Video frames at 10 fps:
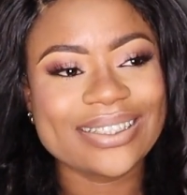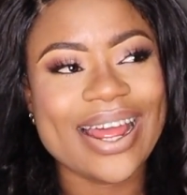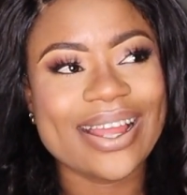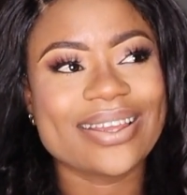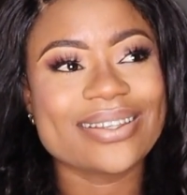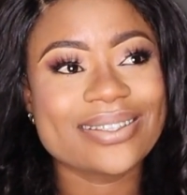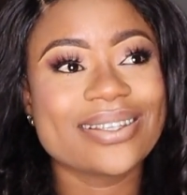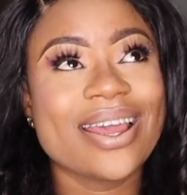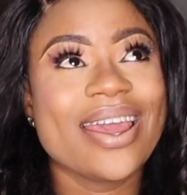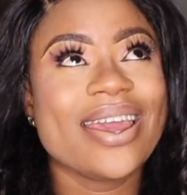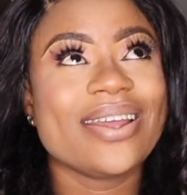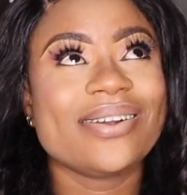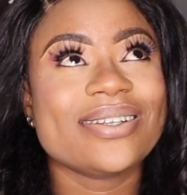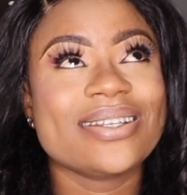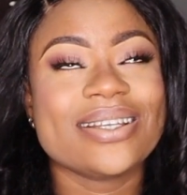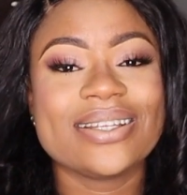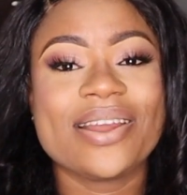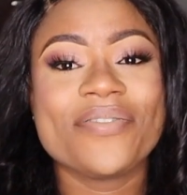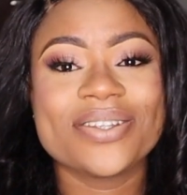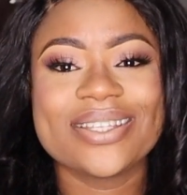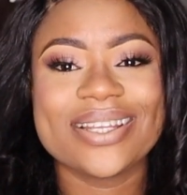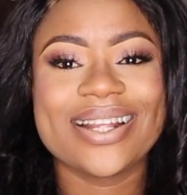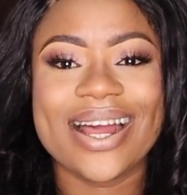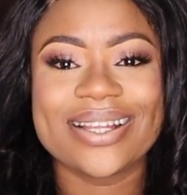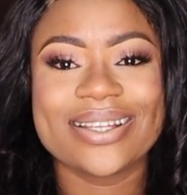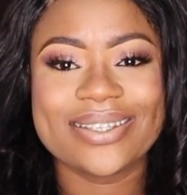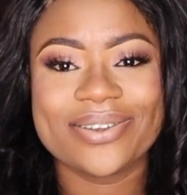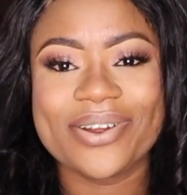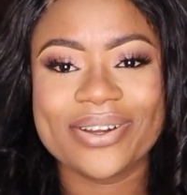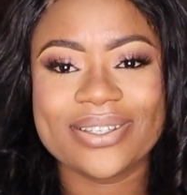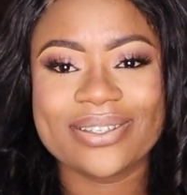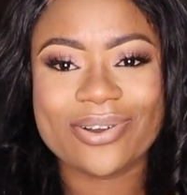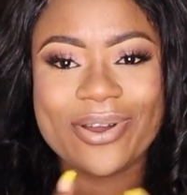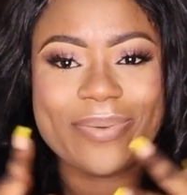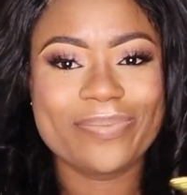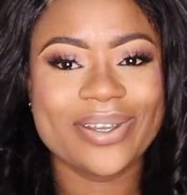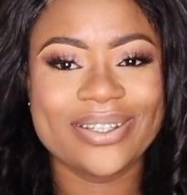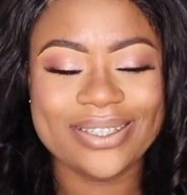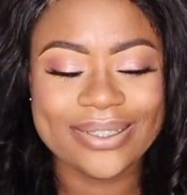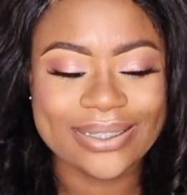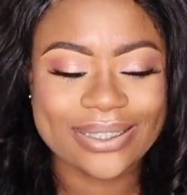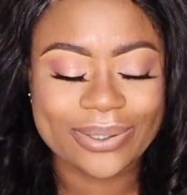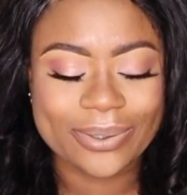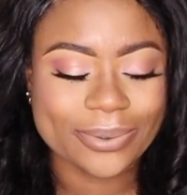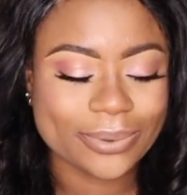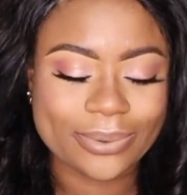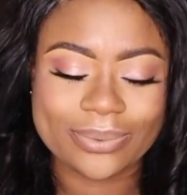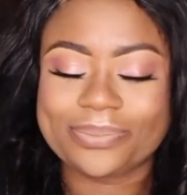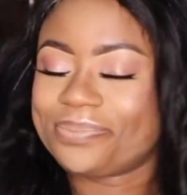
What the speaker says: Like, he didn't even see that it's serious or a big deal. So